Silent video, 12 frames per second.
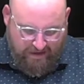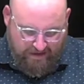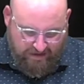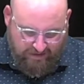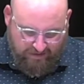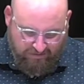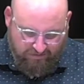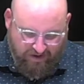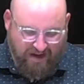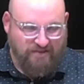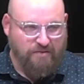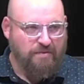and their
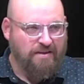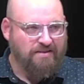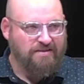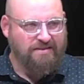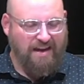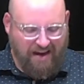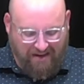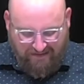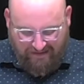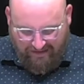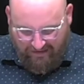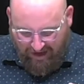investments stand
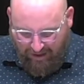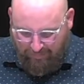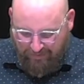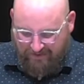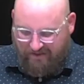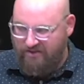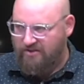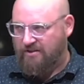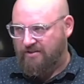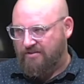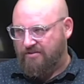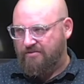in
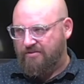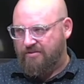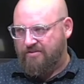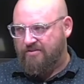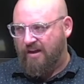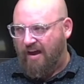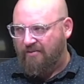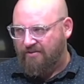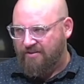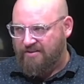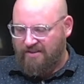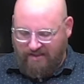opposition to the
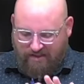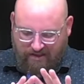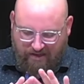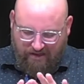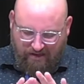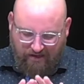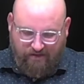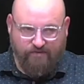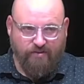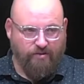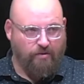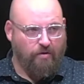sovereignty of
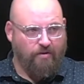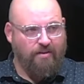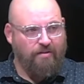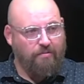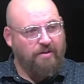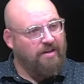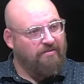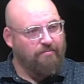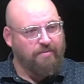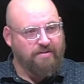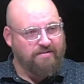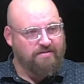the Lord that we have
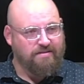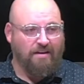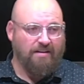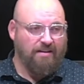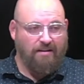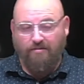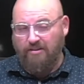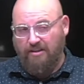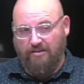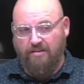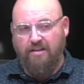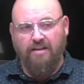been studying and really
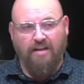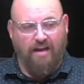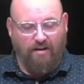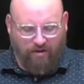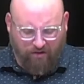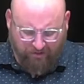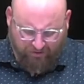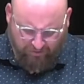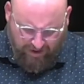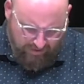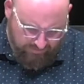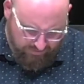looking at all
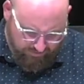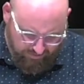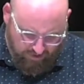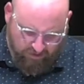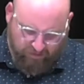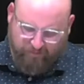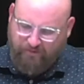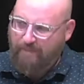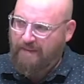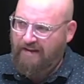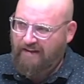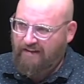throughout the Psalms.
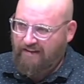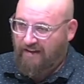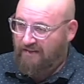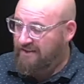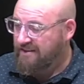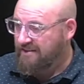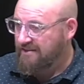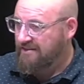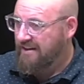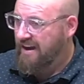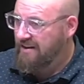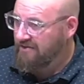Now, this is
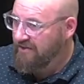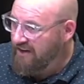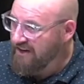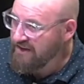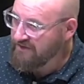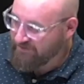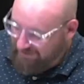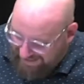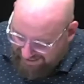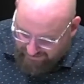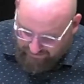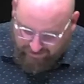not a very
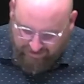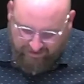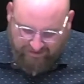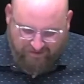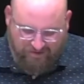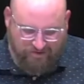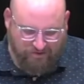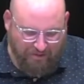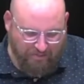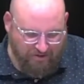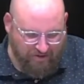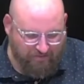flattering
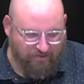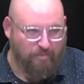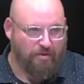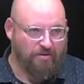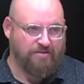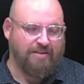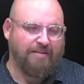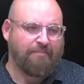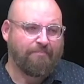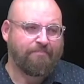description of a person.